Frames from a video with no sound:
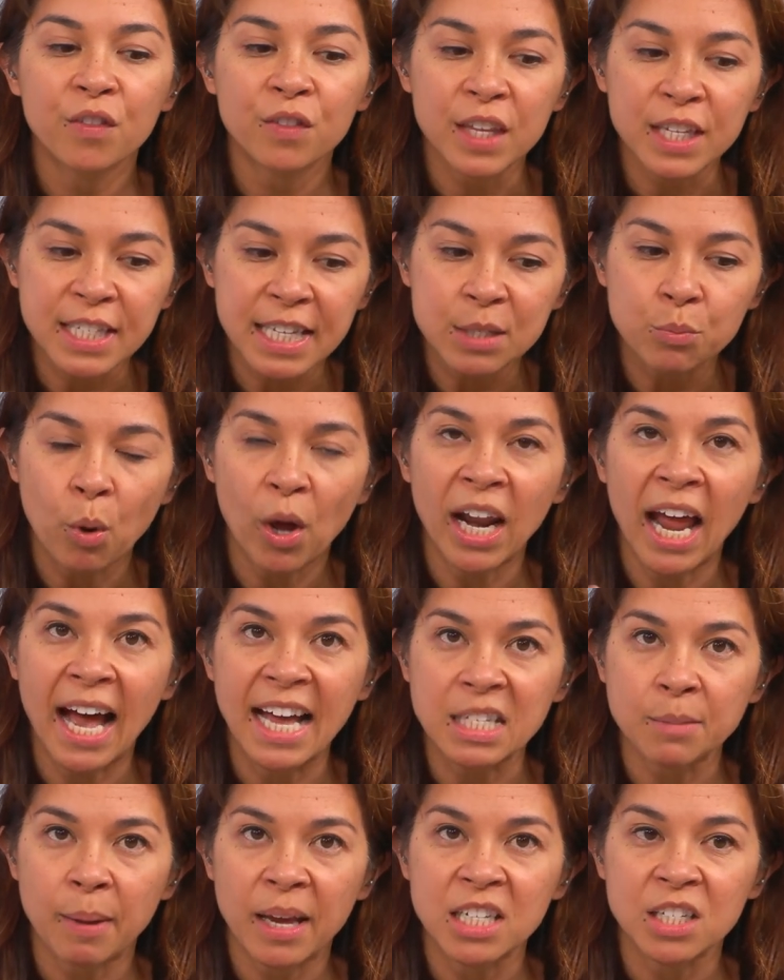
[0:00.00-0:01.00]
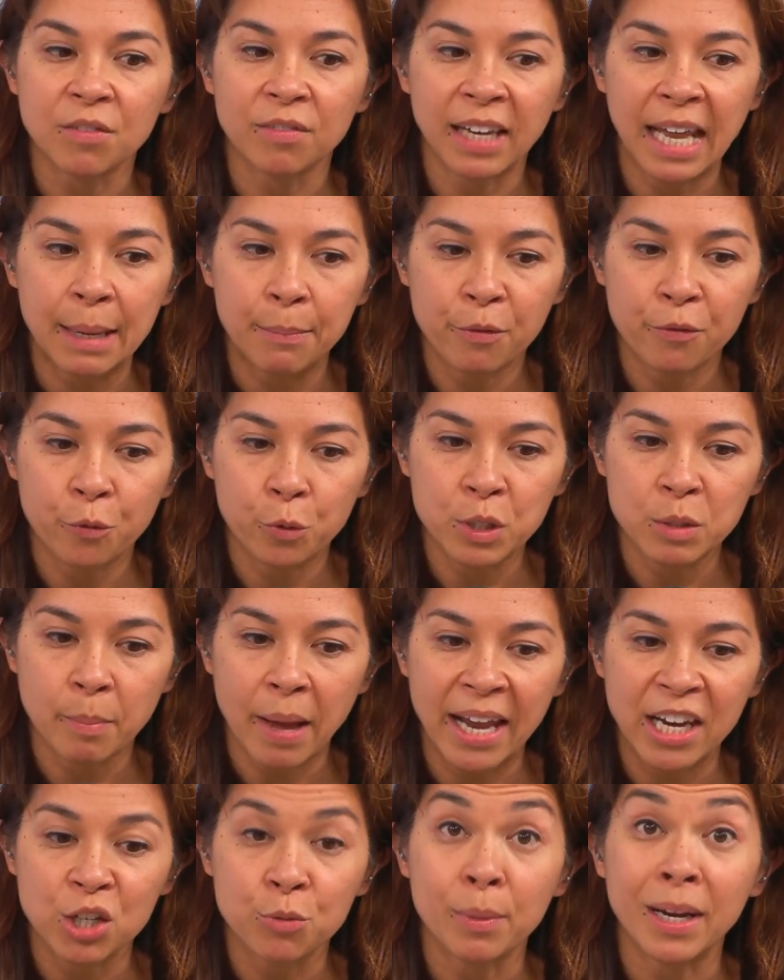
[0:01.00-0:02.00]
this is one aspect of labor force
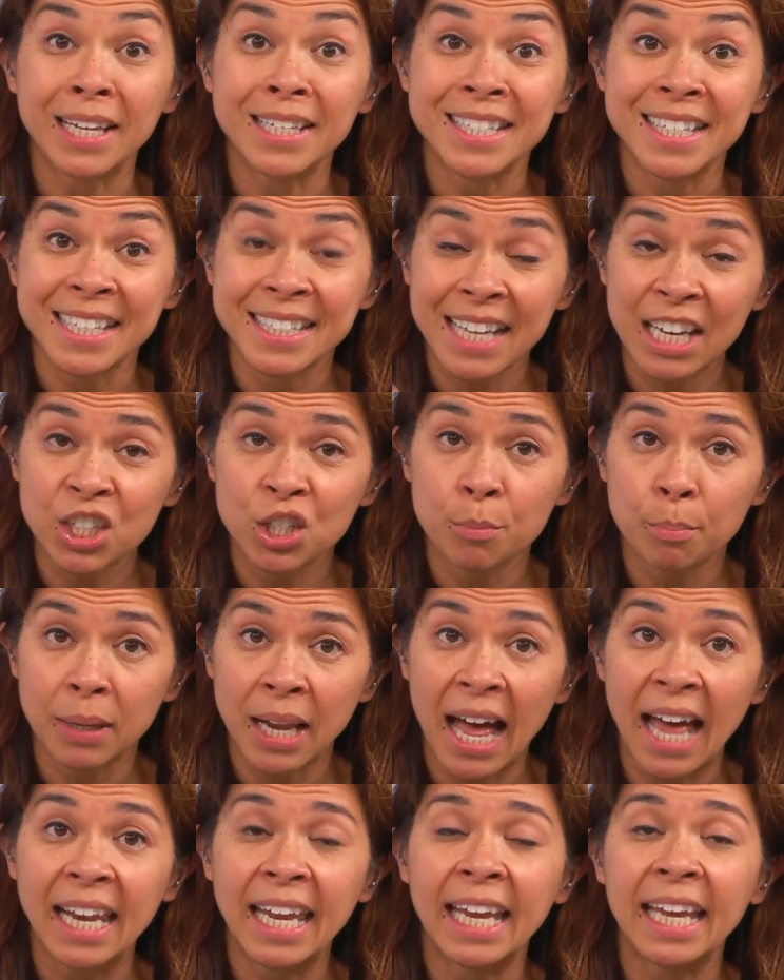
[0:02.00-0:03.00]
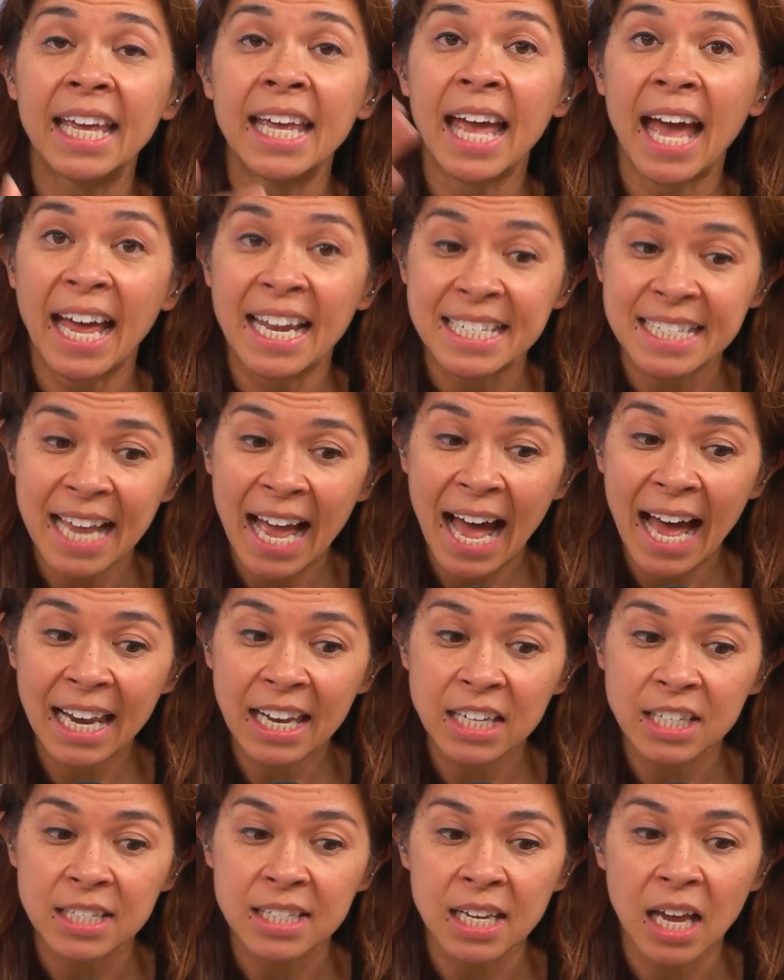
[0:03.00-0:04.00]
management and succession planning and
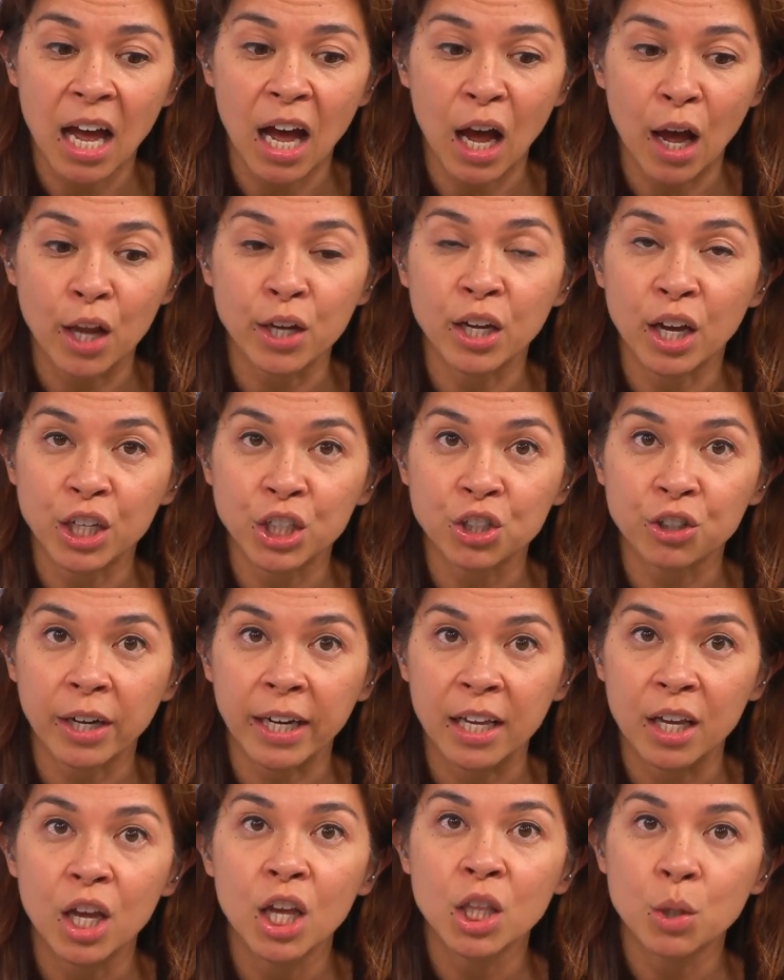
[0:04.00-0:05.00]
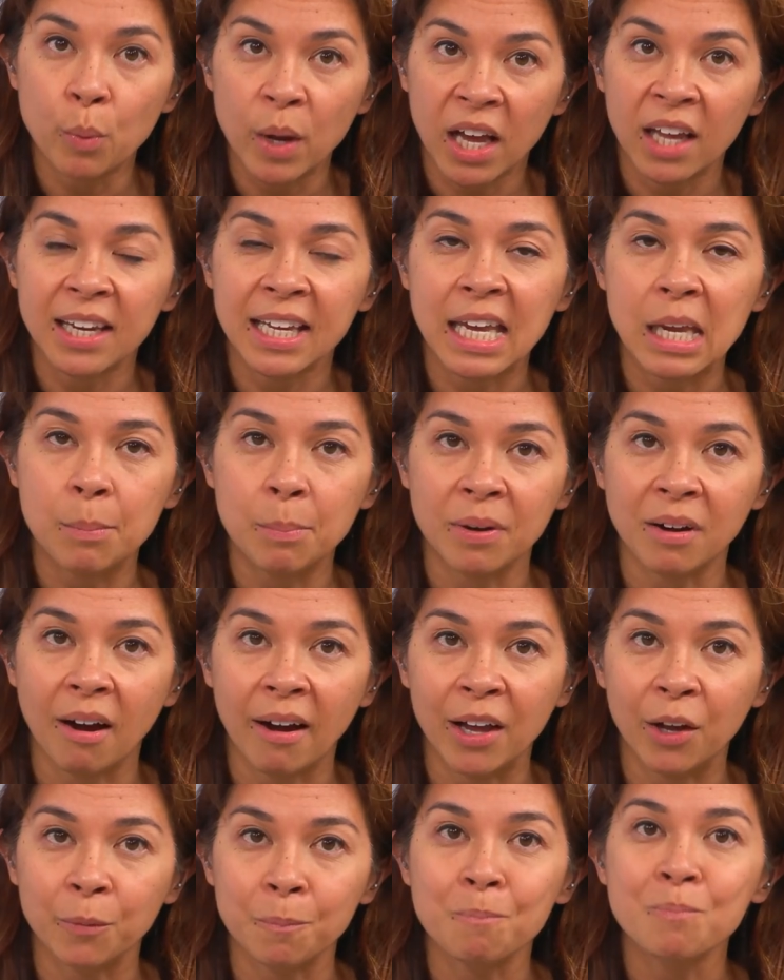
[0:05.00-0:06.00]
talent nurturing that we're going to keep an
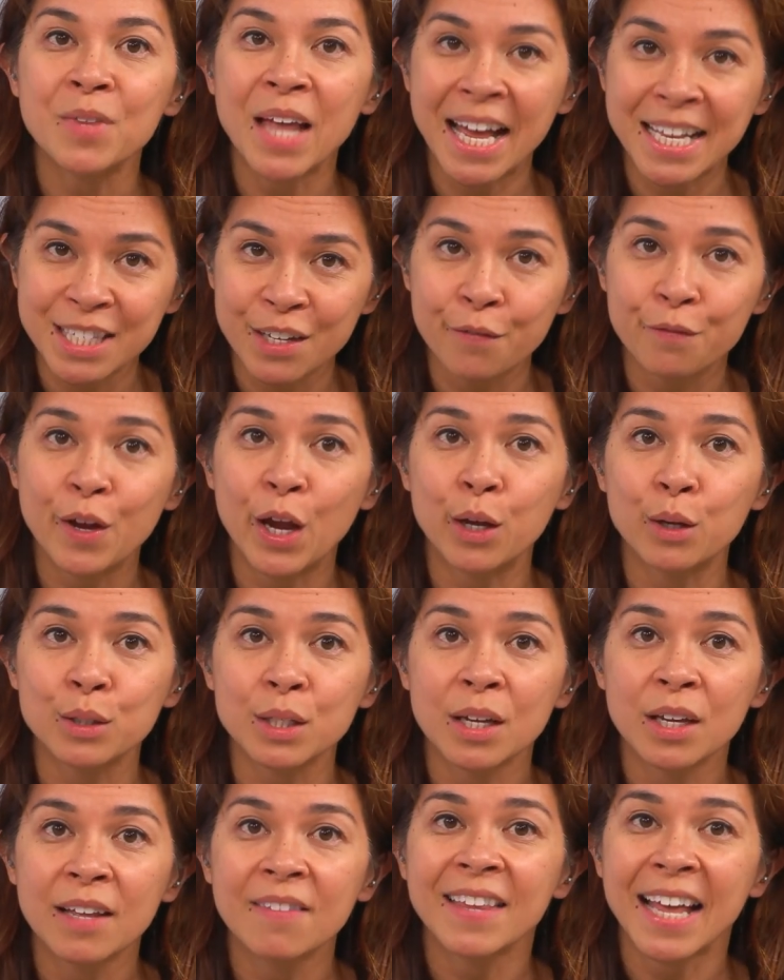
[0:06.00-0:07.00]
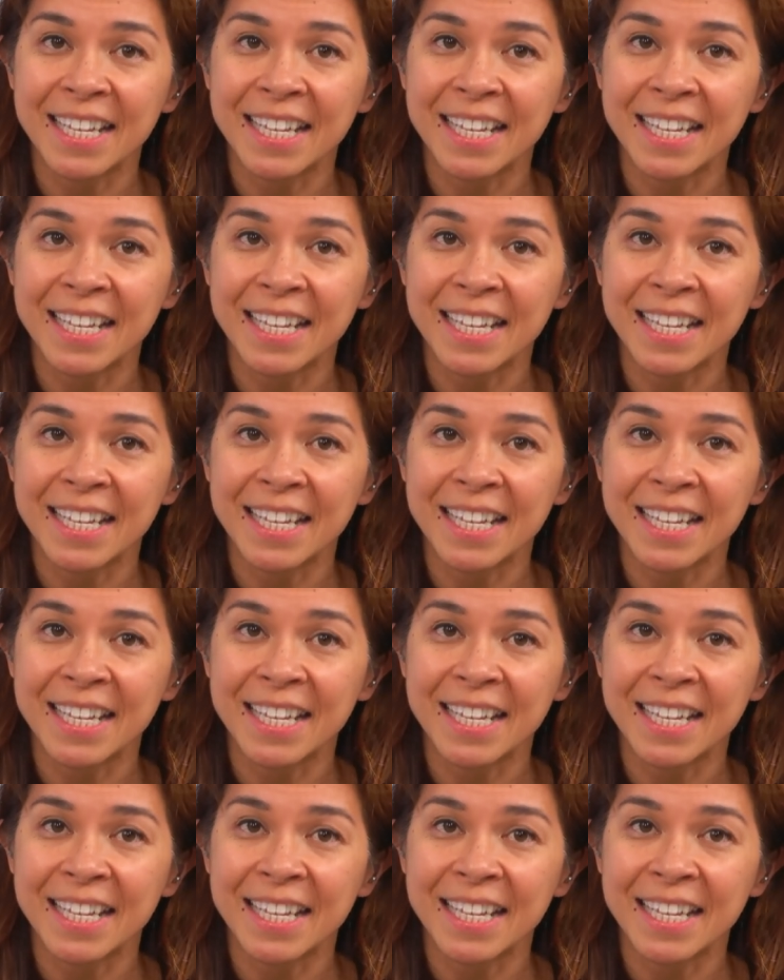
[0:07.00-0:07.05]
eye on. That's it, folks.